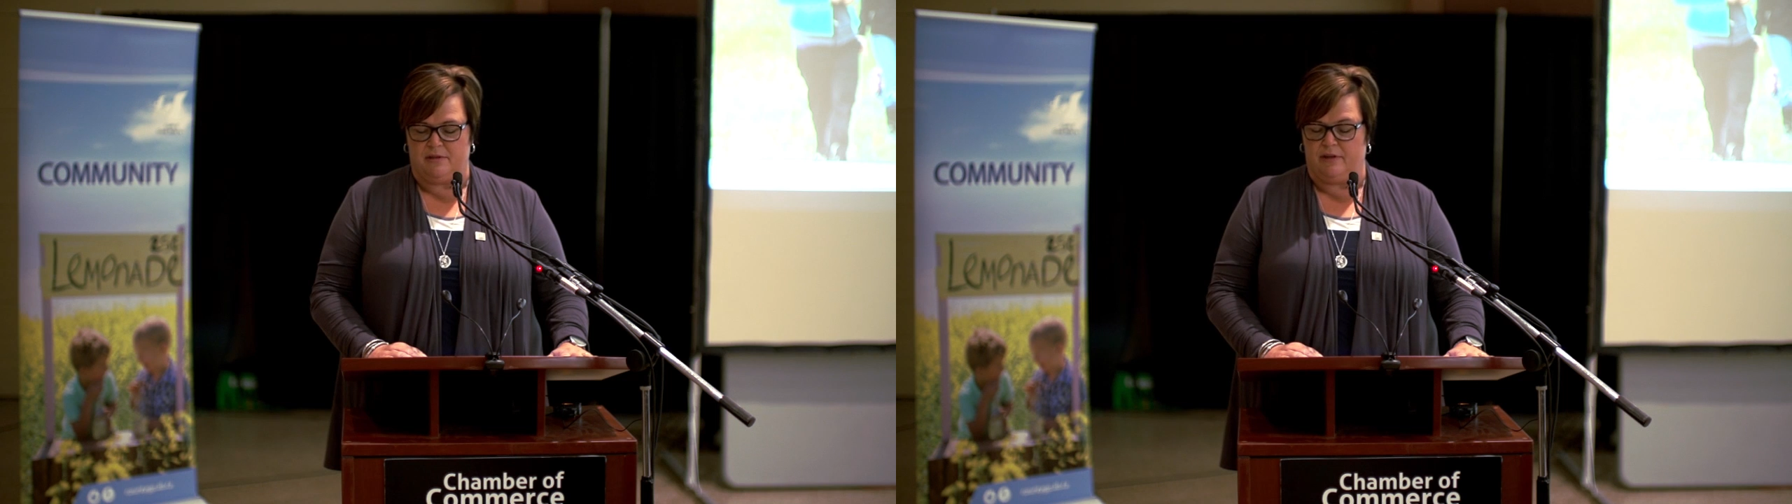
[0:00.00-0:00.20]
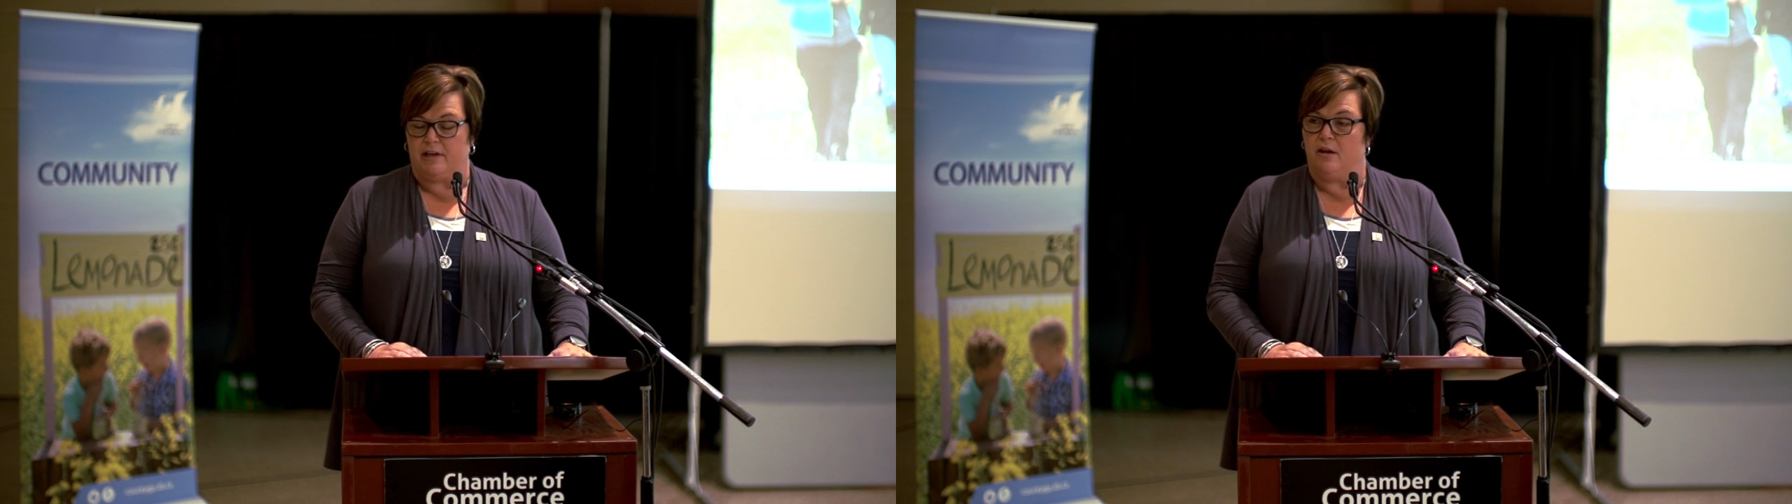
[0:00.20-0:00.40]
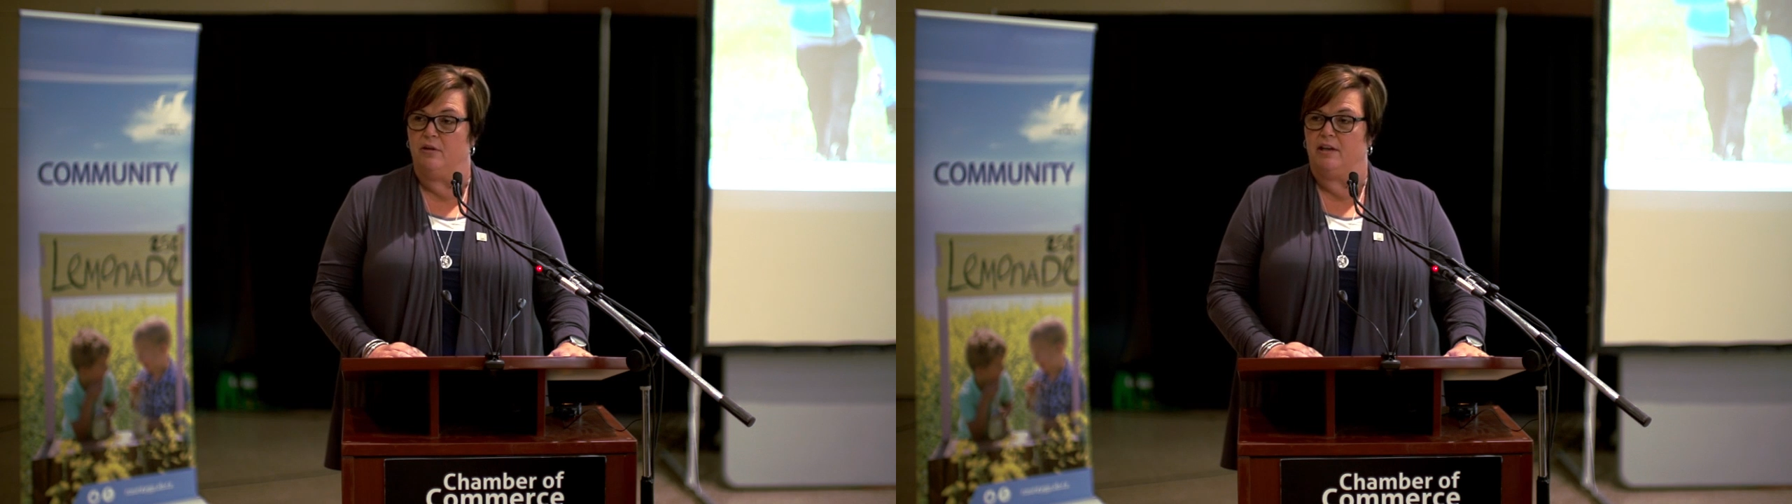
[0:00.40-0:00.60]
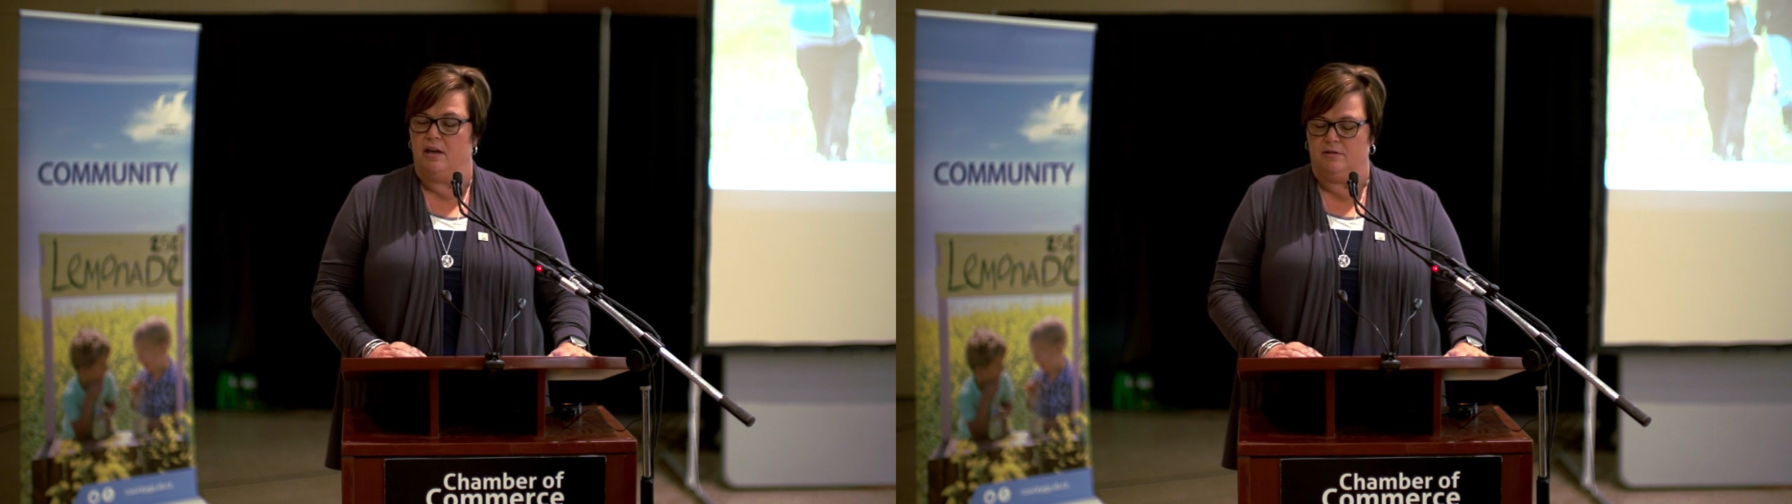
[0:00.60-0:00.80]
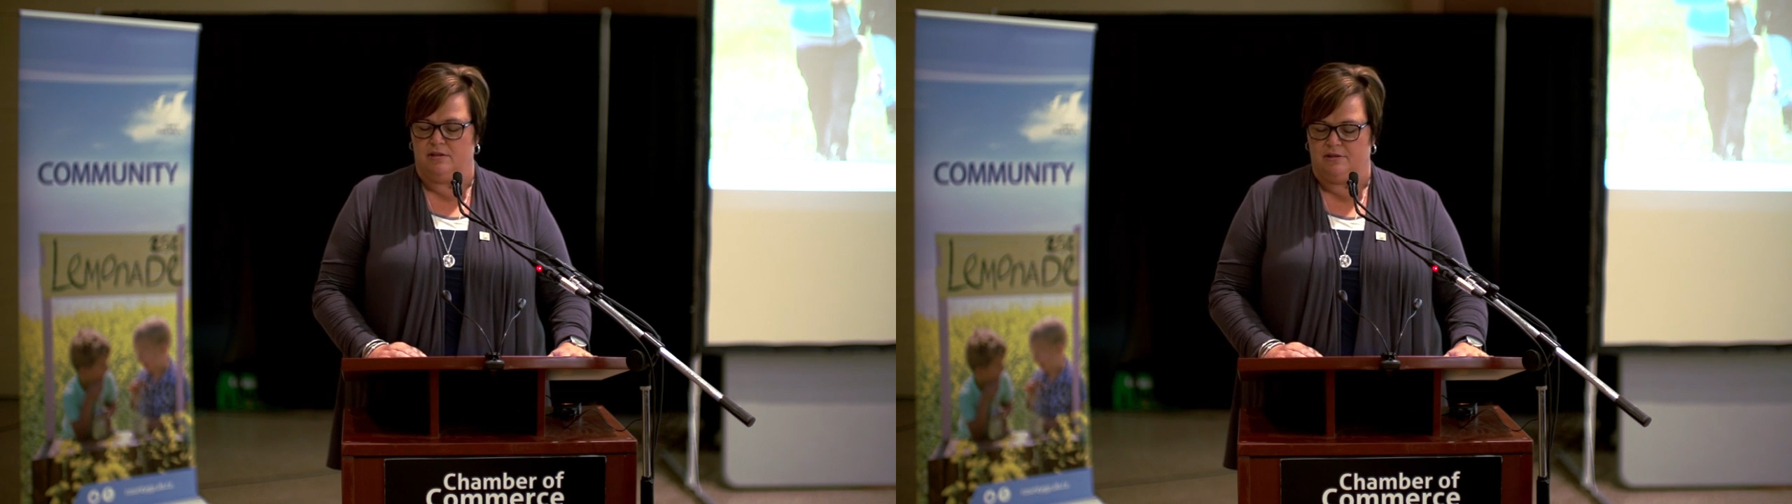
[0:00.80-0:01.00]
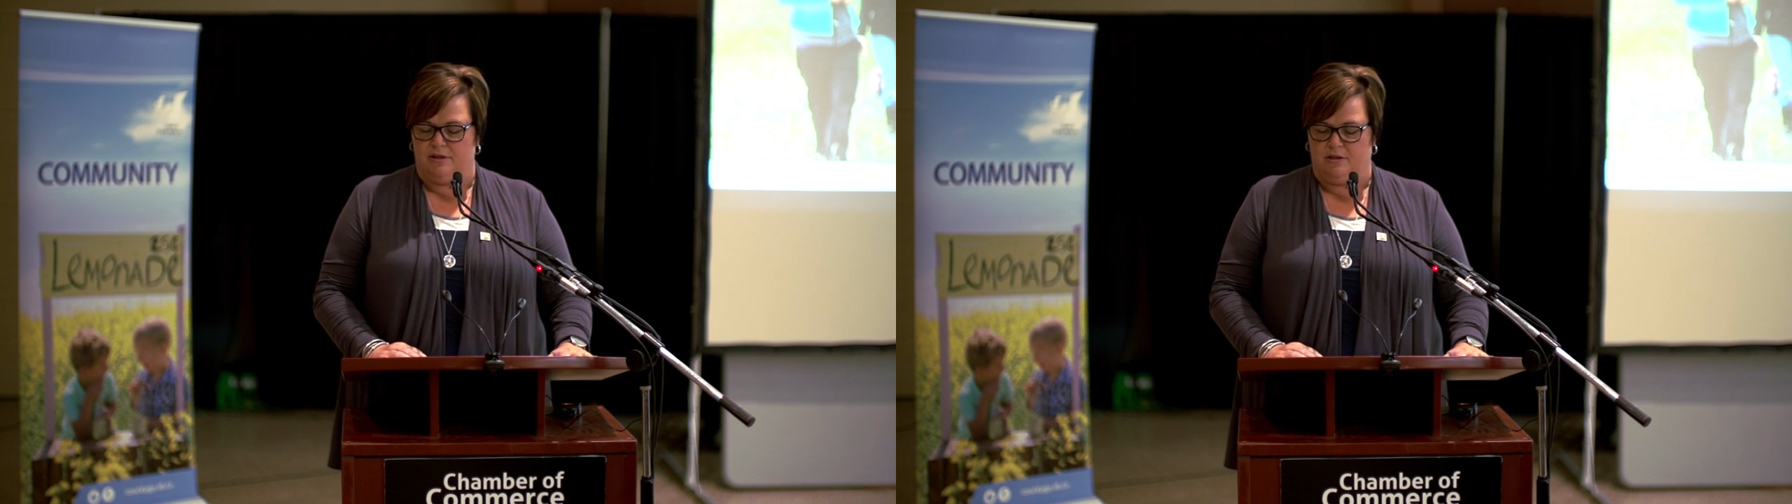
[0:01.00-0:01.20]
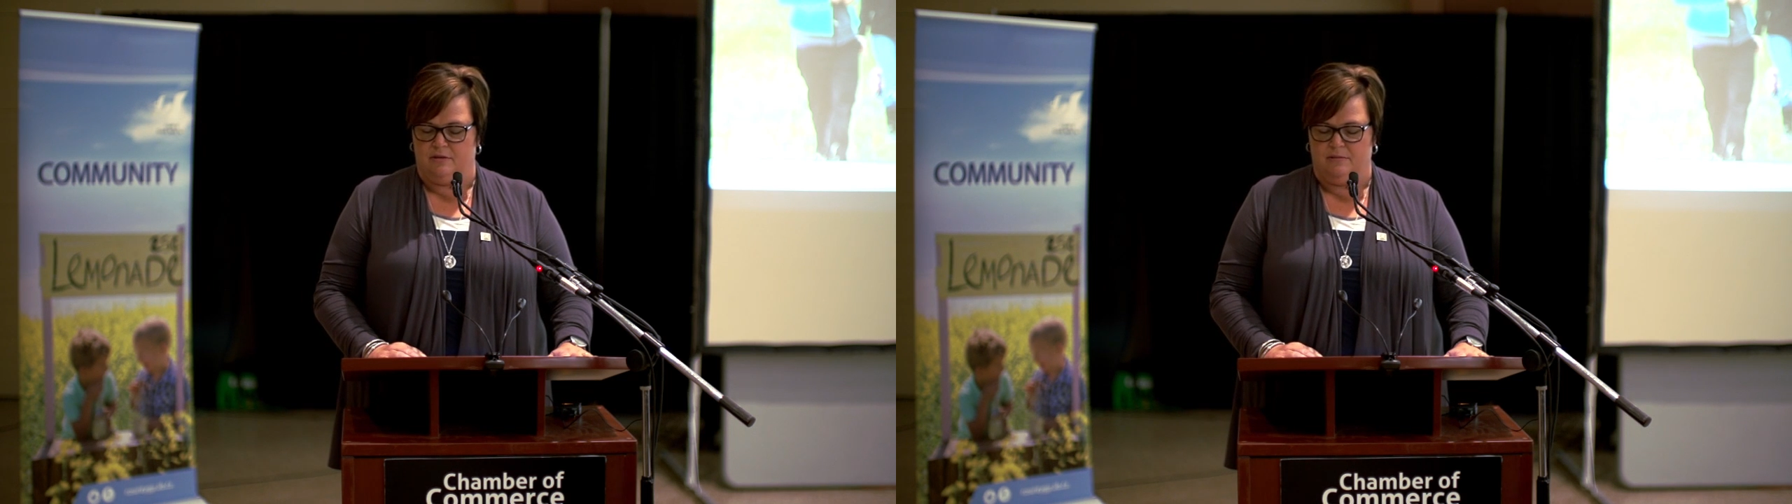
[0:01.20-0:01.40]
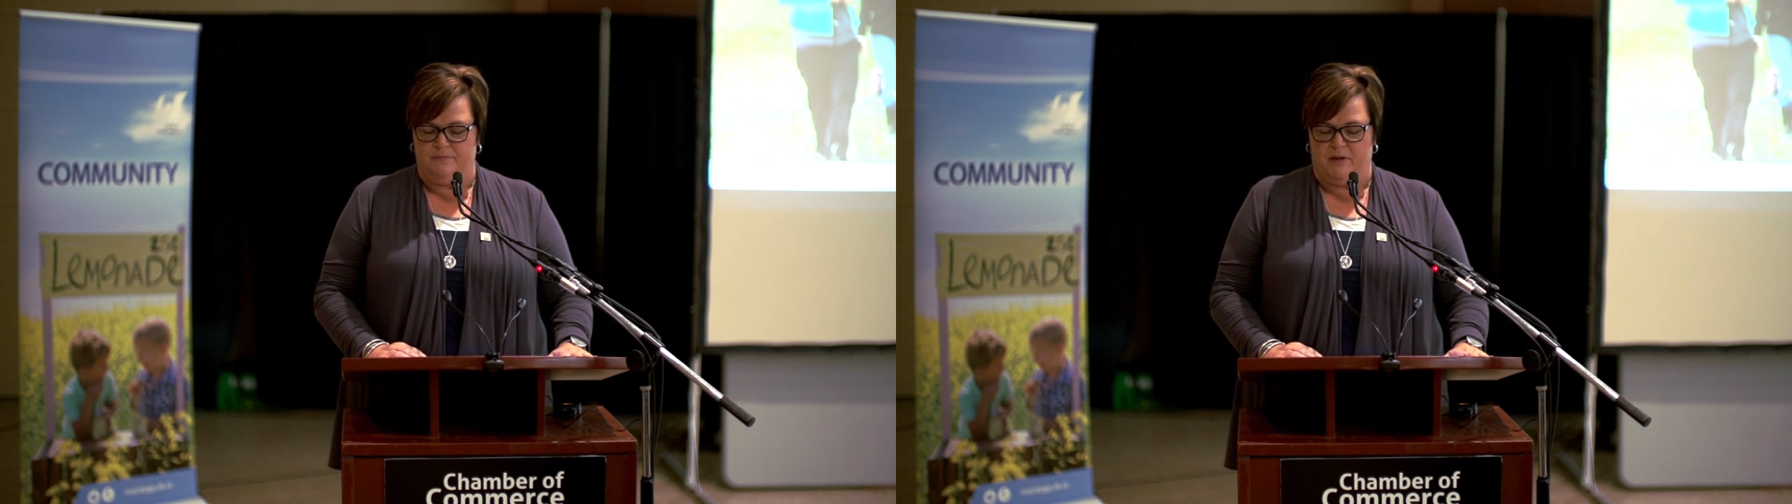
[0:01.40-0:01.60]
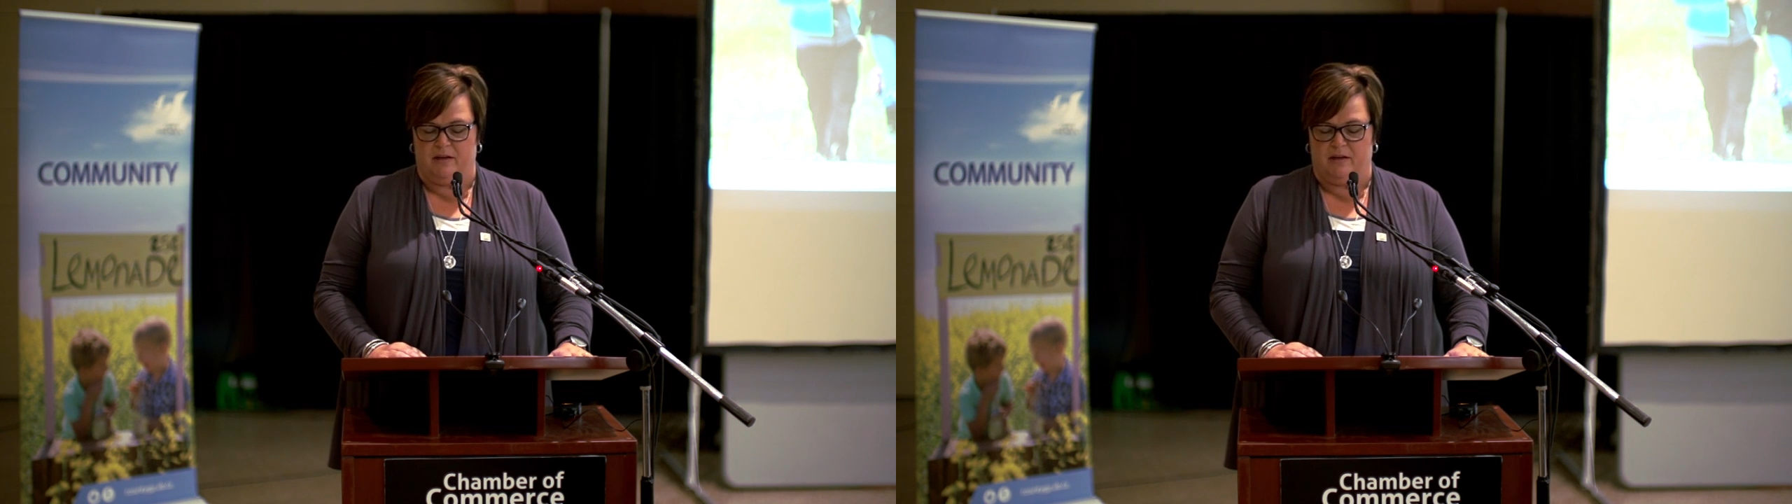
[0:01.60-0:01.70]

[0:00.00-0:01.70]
of our County Council to you,